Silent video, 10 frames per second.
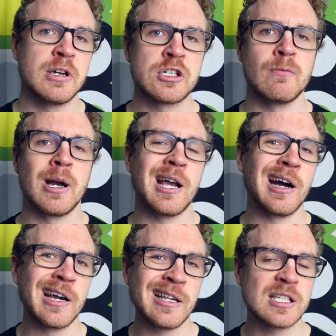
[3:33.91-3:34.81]
measured by
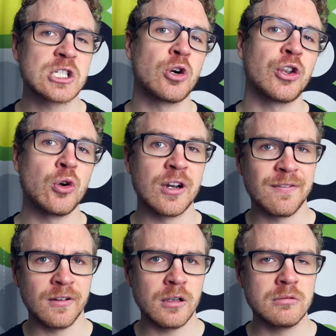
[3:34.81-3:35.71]
IELTS or
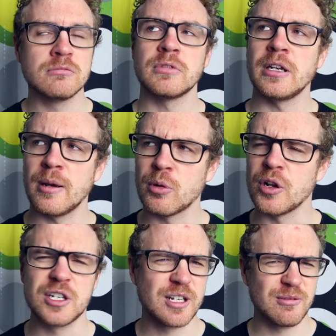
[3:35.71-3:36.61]
TOEFL. Did I
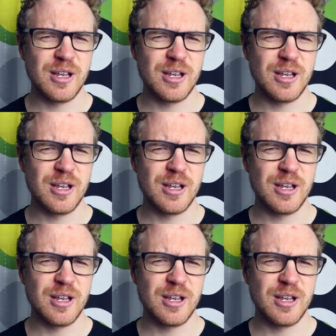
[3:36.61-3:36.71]
pronounce,